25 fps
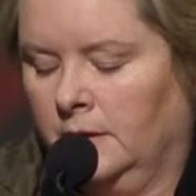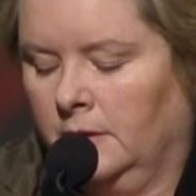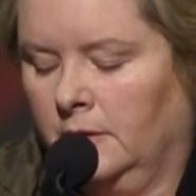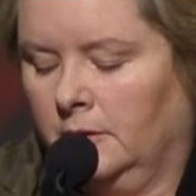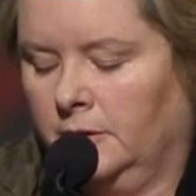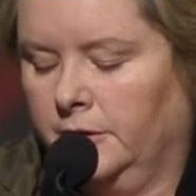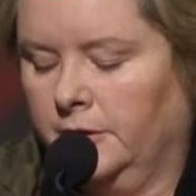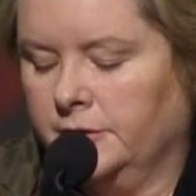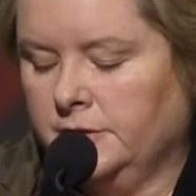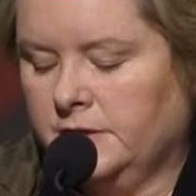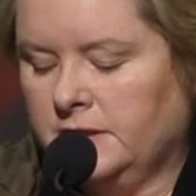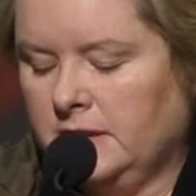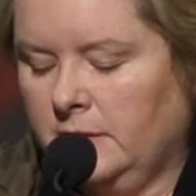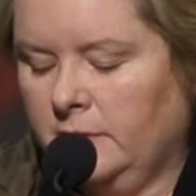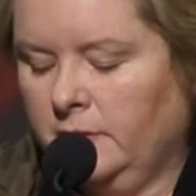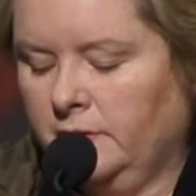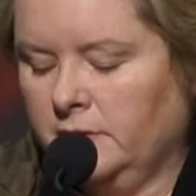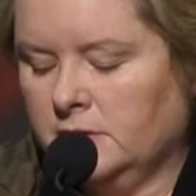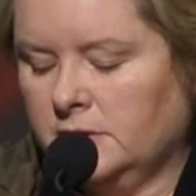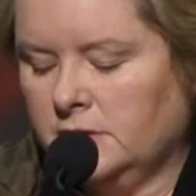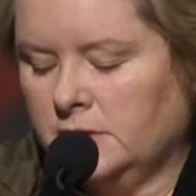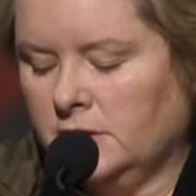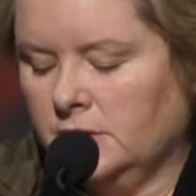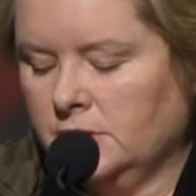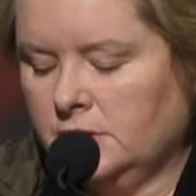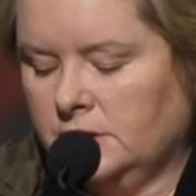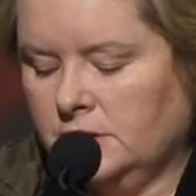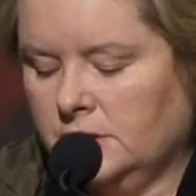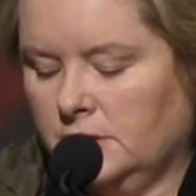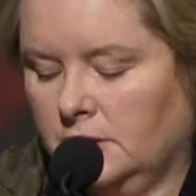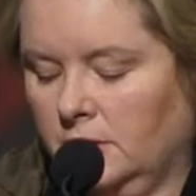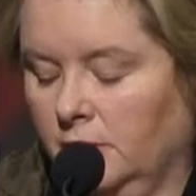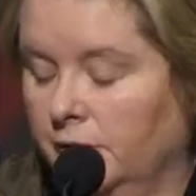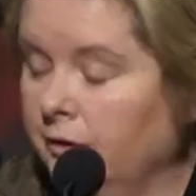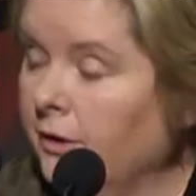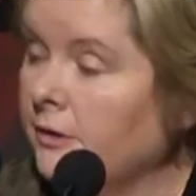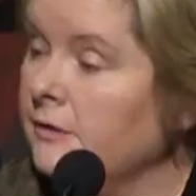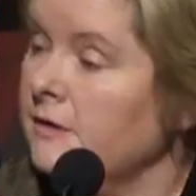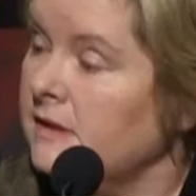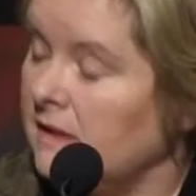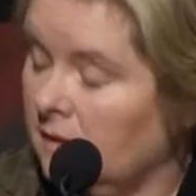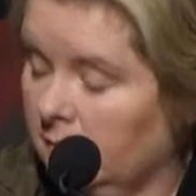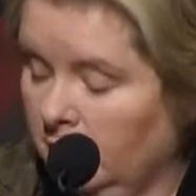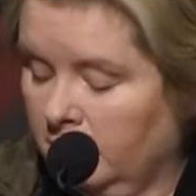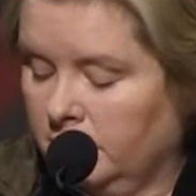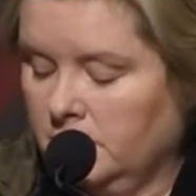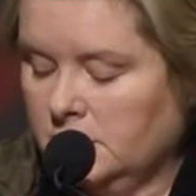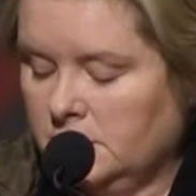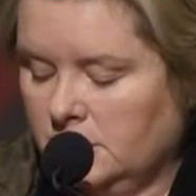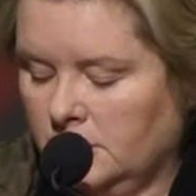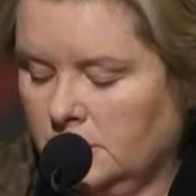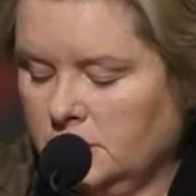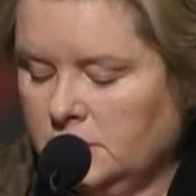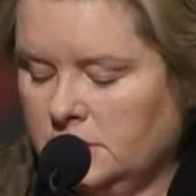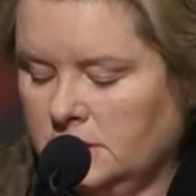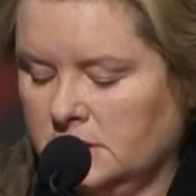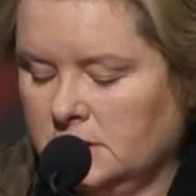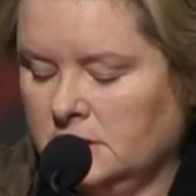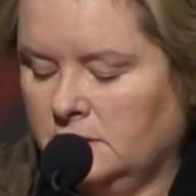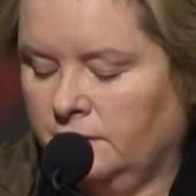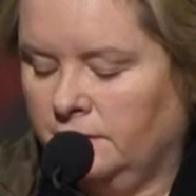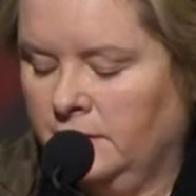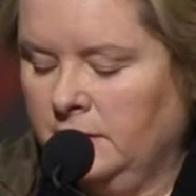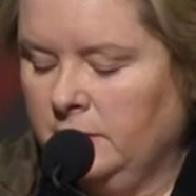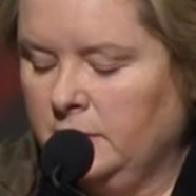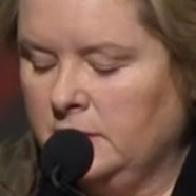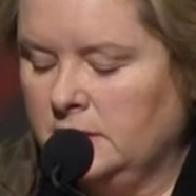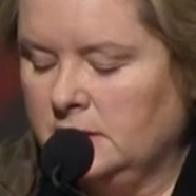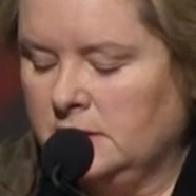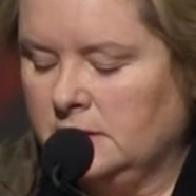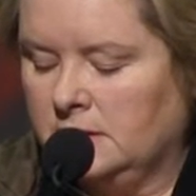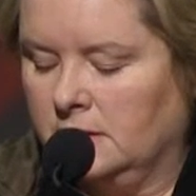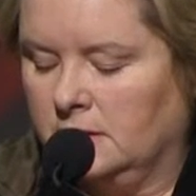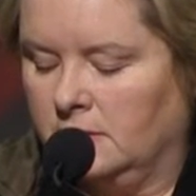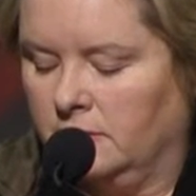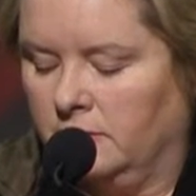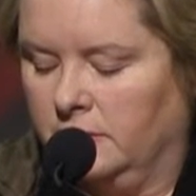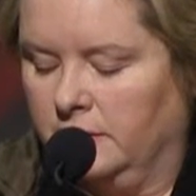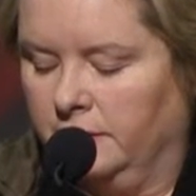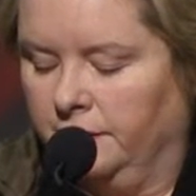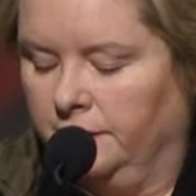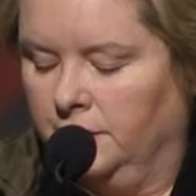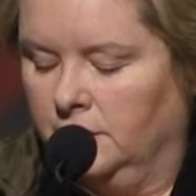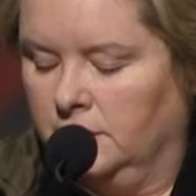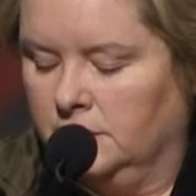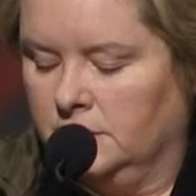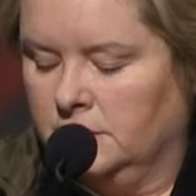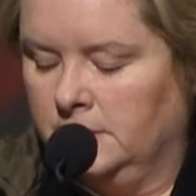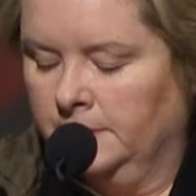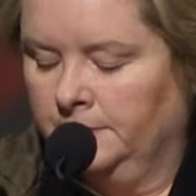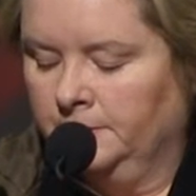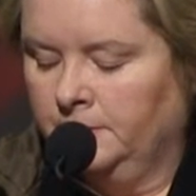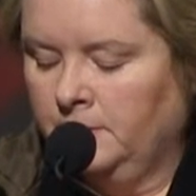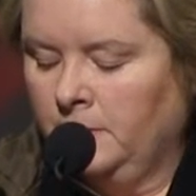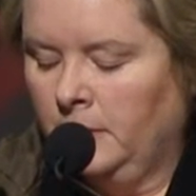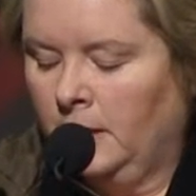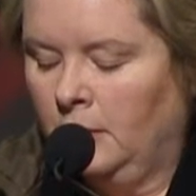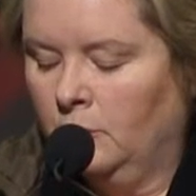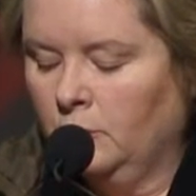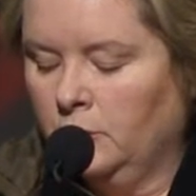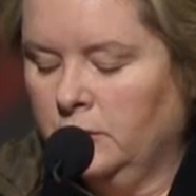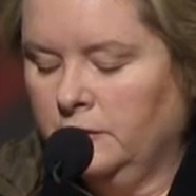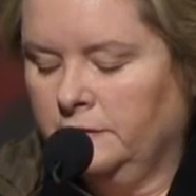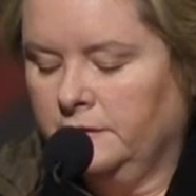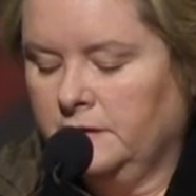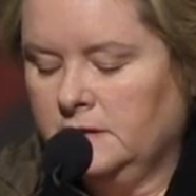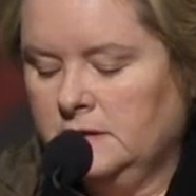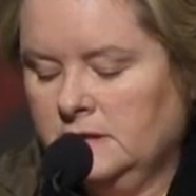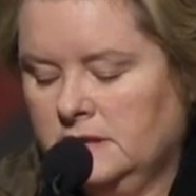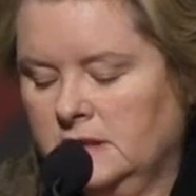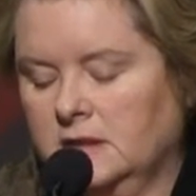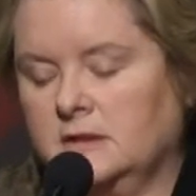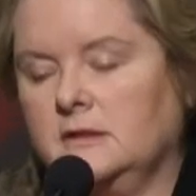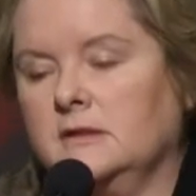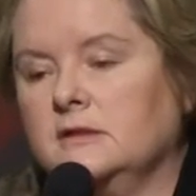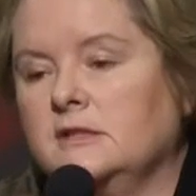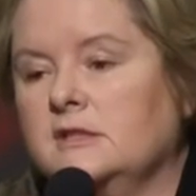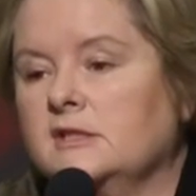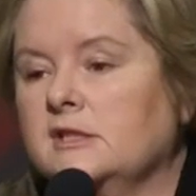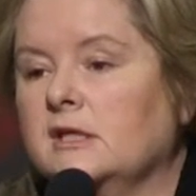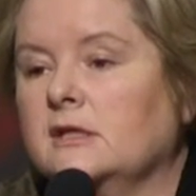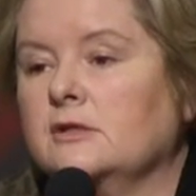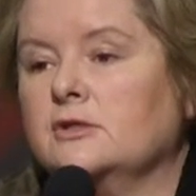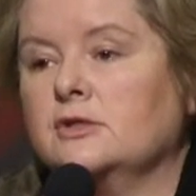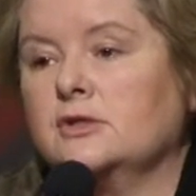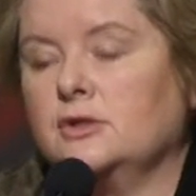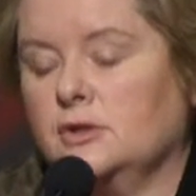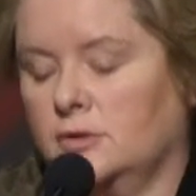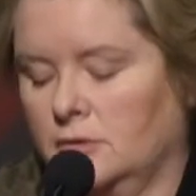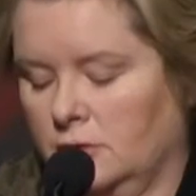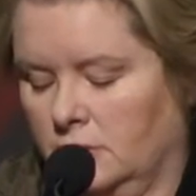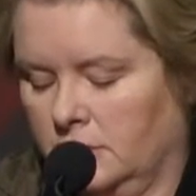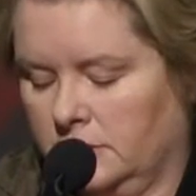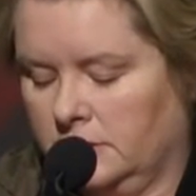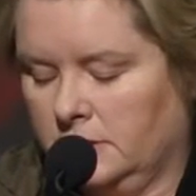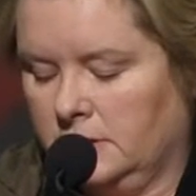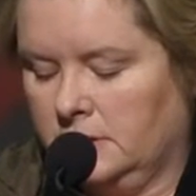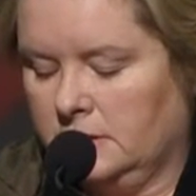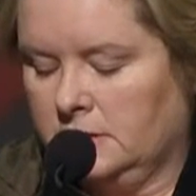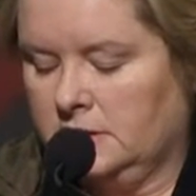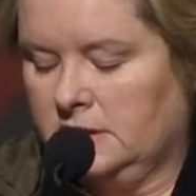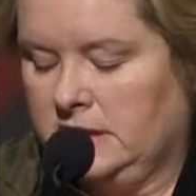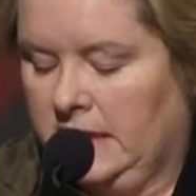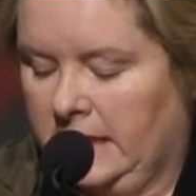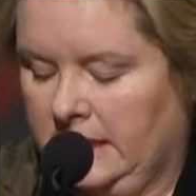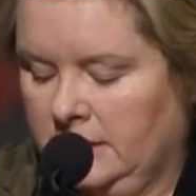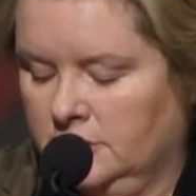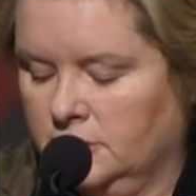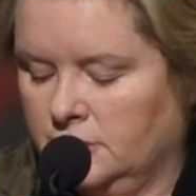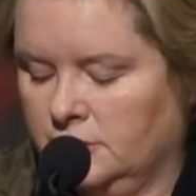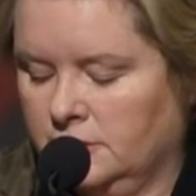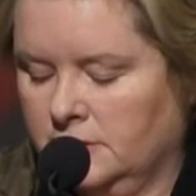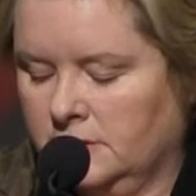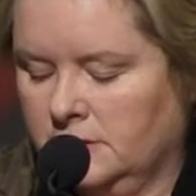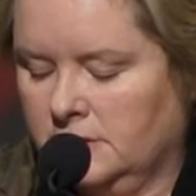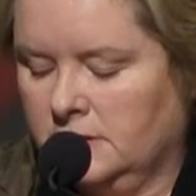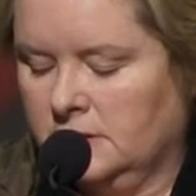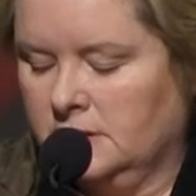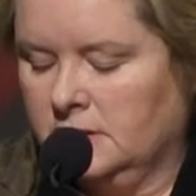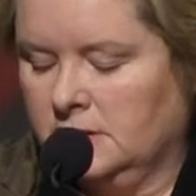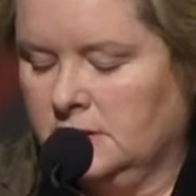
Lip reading: although some of the socialist feminists at the refuge would have considered such talk dangerous,